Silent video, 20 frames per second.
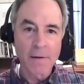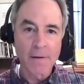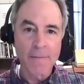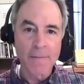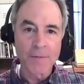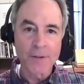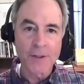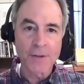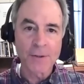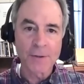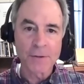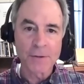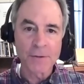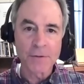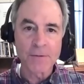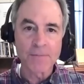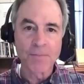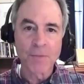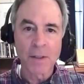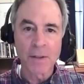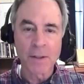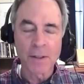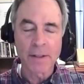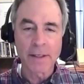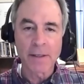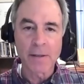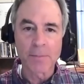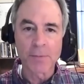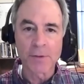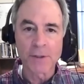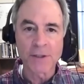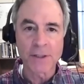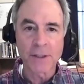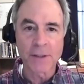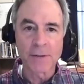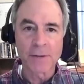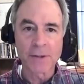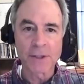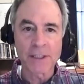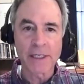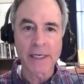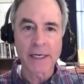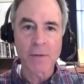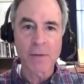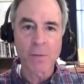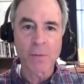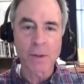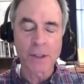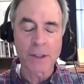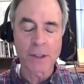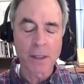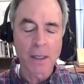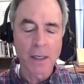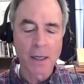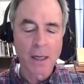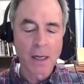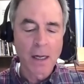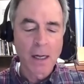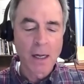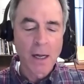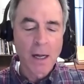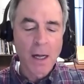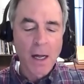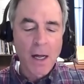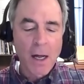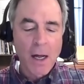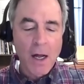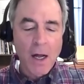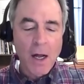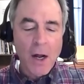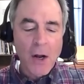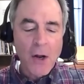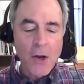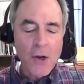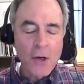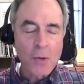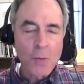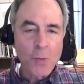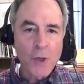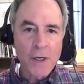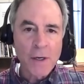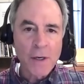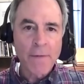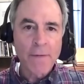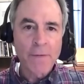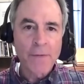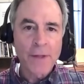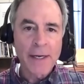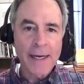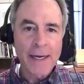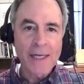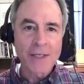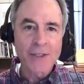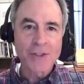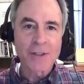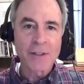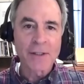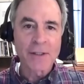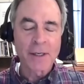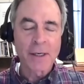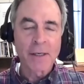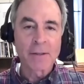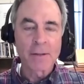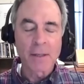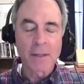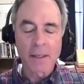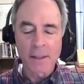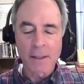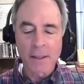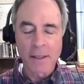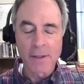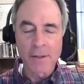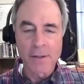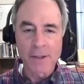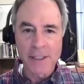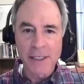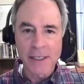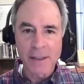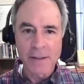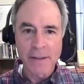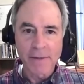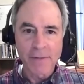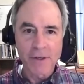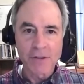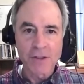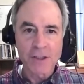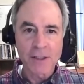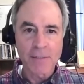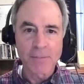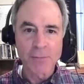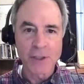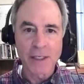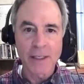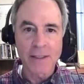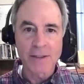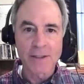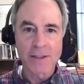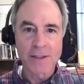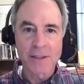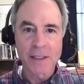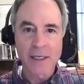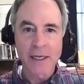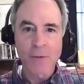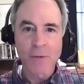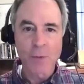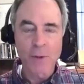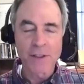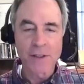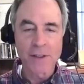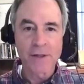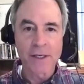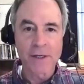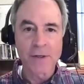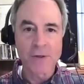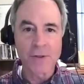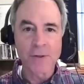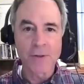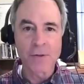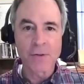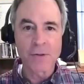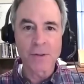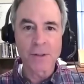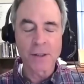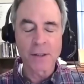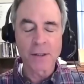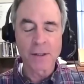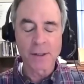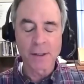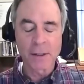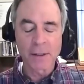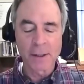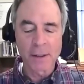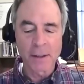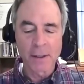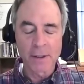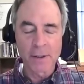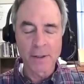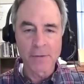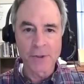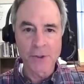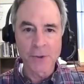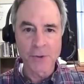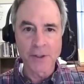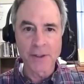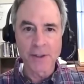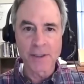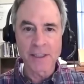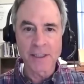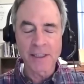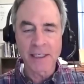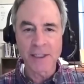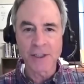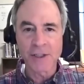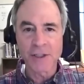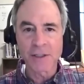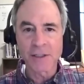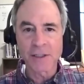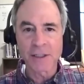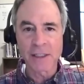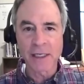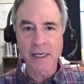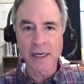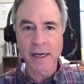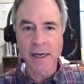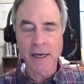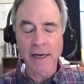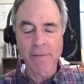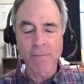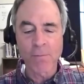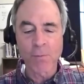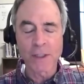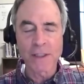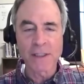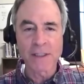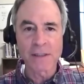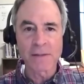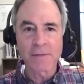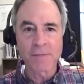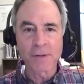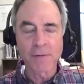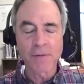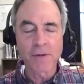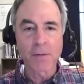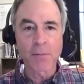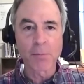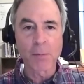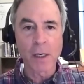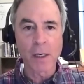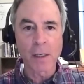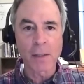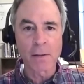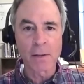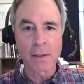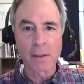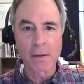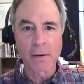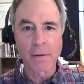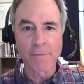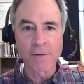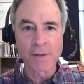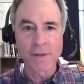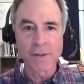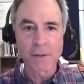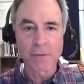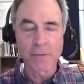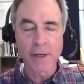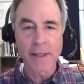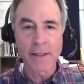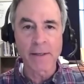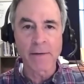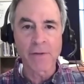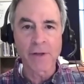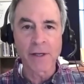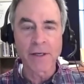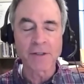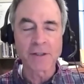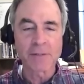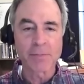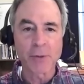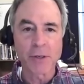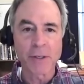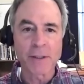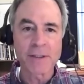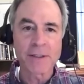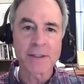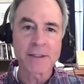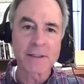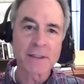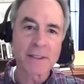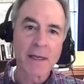to help us understand what are they actually telling their subjects, and what do they do during the sessions, and what's their model of integrating the experiences.